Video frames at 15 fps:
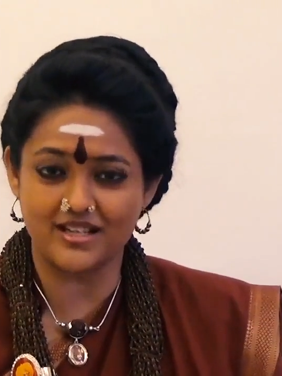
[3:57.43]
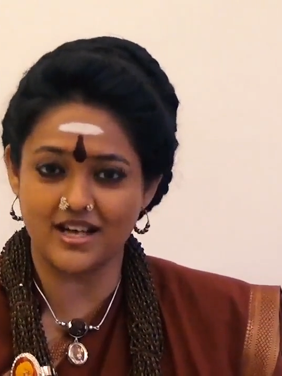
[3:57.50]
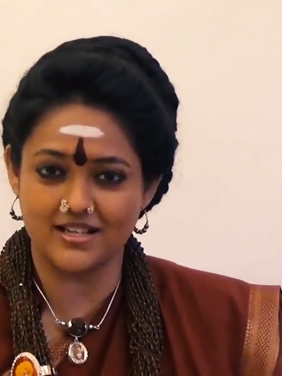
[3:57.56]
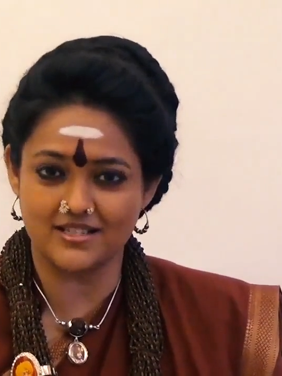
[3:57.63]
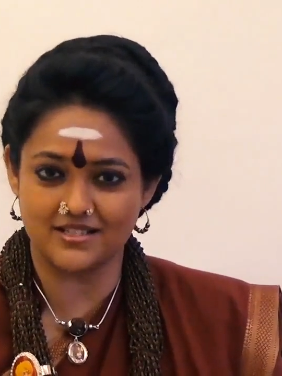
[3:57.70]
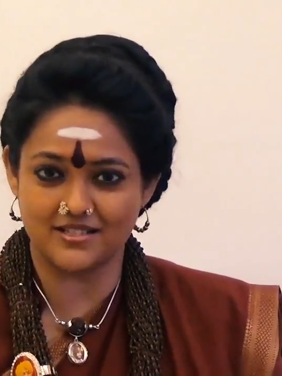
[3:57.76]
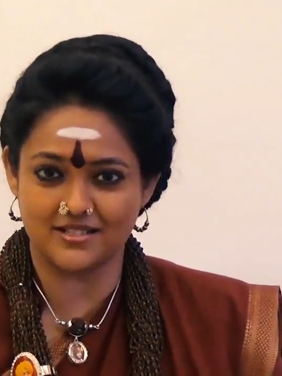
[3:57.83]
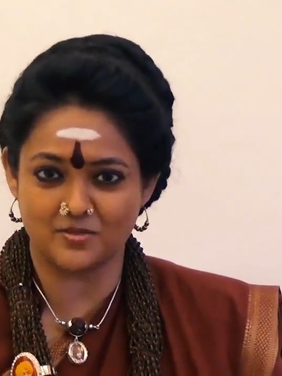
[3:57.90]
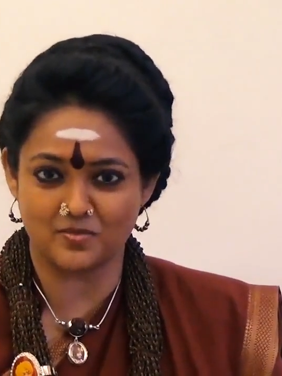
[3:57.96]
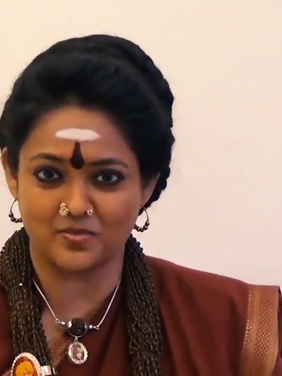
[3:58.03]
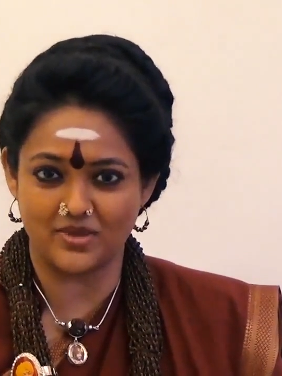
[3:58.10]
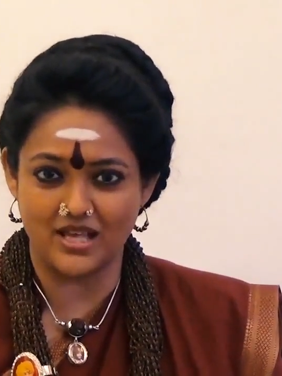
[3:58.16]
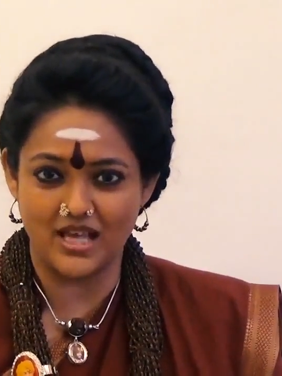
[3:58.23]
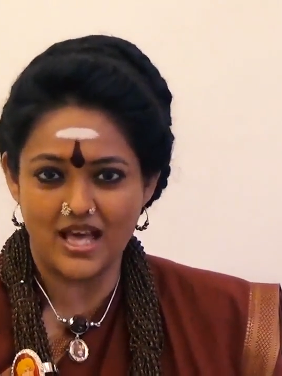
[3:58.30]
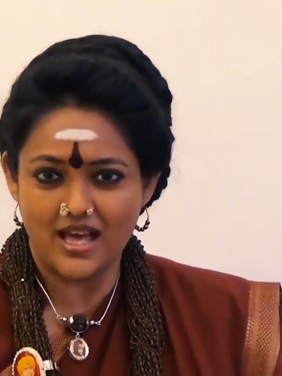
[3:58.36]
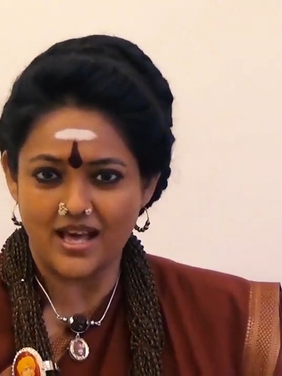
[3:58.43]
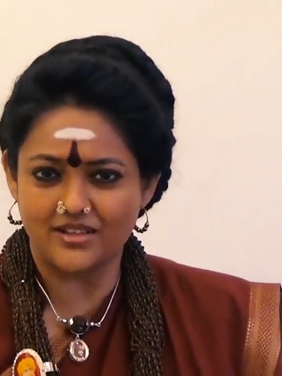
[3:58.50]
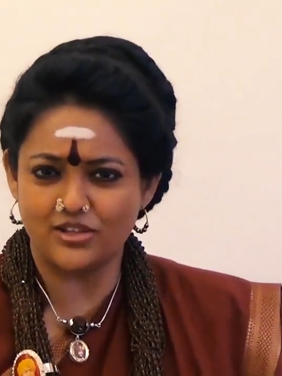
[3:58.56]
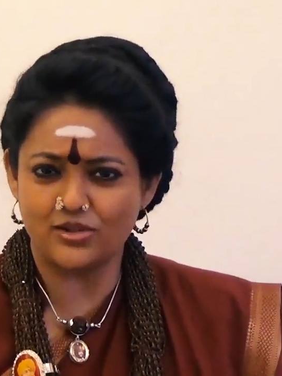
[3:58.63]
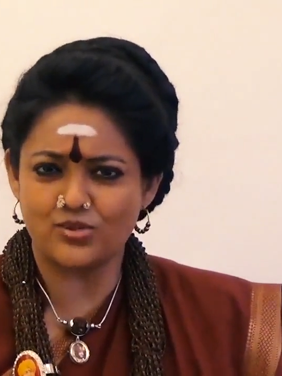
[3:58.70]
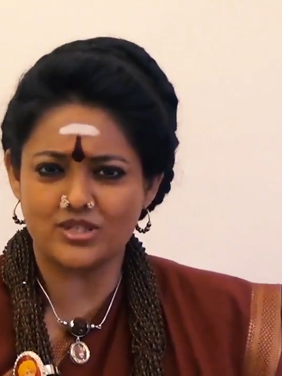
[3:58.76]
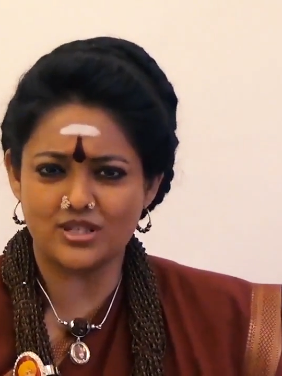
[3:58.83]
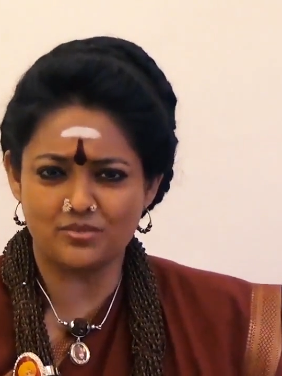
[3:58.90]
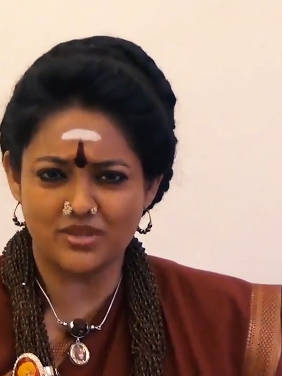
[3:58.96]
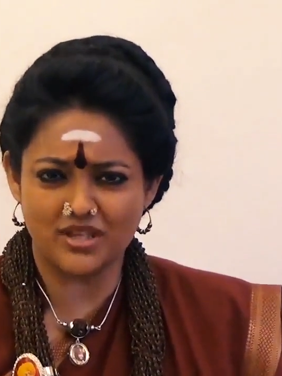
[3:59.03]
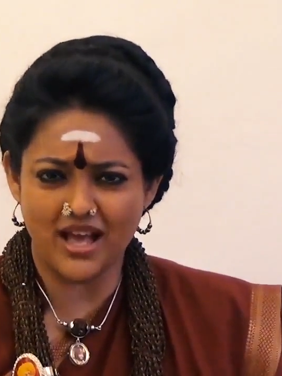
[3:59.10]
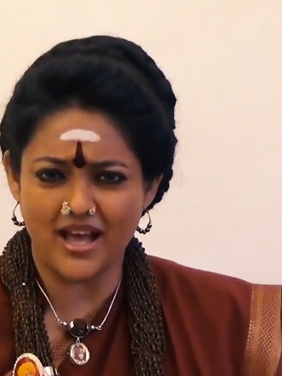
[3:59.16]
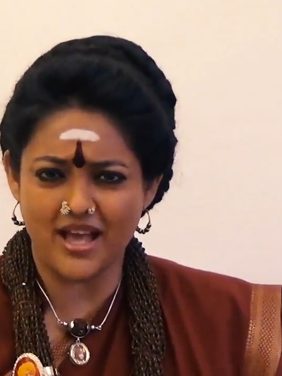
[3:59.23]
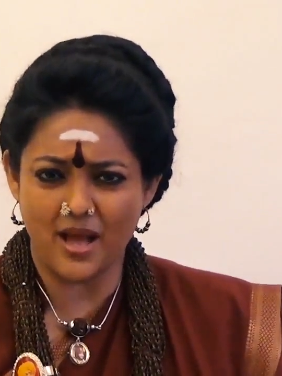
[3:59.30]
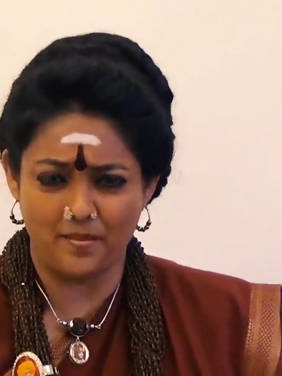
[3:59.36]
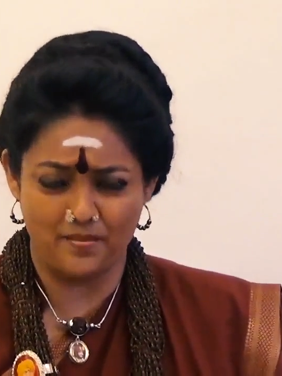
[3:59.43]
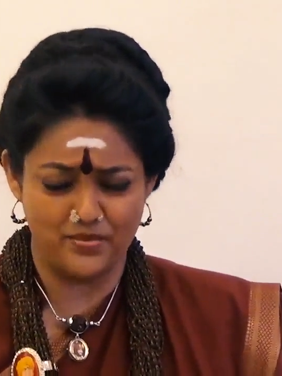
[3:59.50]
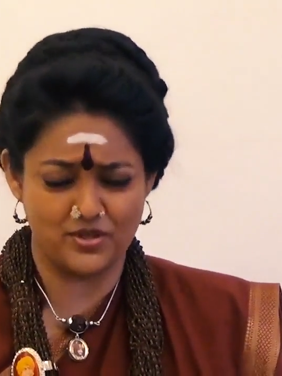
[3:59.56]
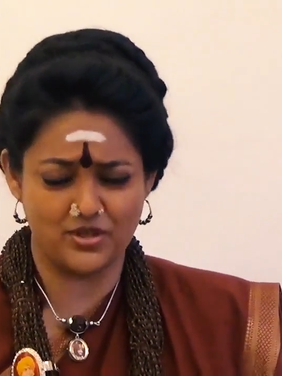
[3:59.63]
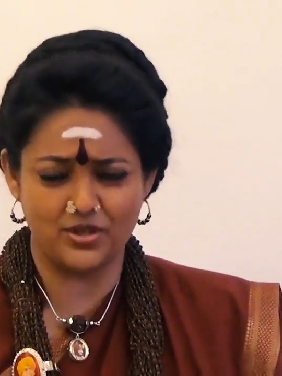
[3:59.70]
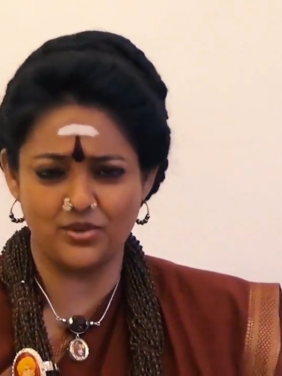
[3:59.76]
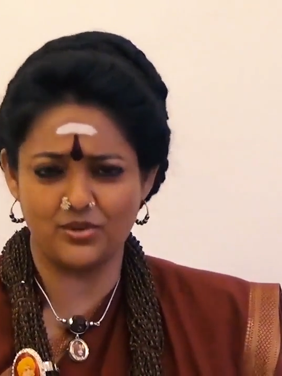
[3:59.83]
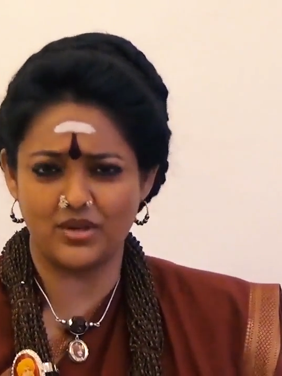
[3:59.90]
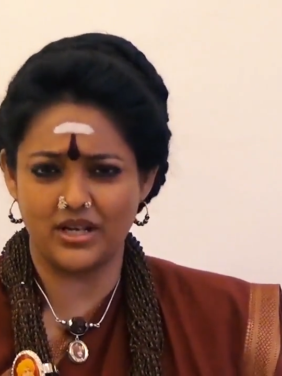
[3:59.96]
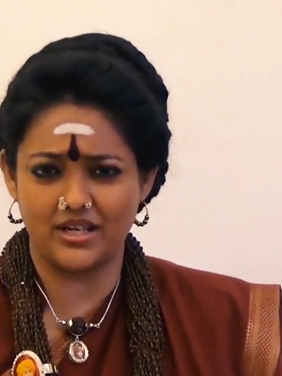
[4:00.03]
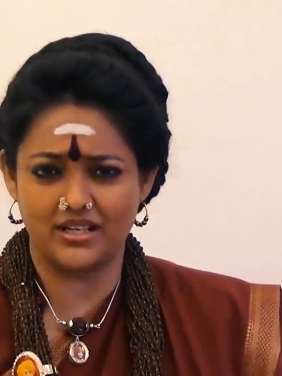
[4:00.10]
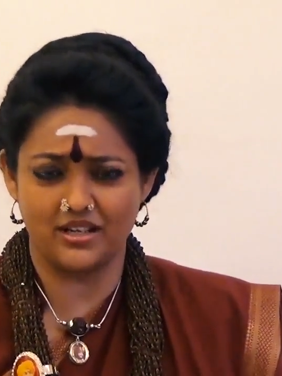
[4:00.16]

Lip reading: casteism, and that was something I absolutely